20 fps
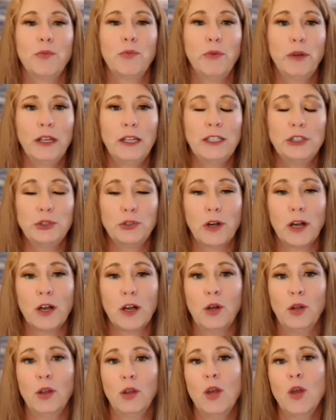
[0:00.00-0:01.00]
really
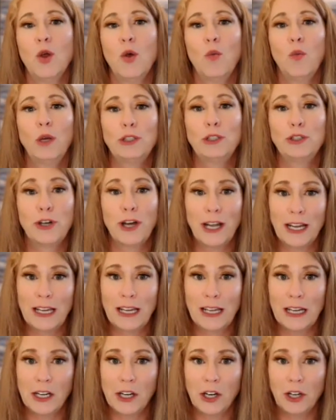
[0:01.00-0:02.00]
struggle with trying to
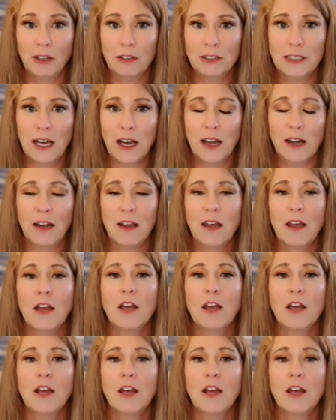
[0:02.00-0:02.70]
get it all done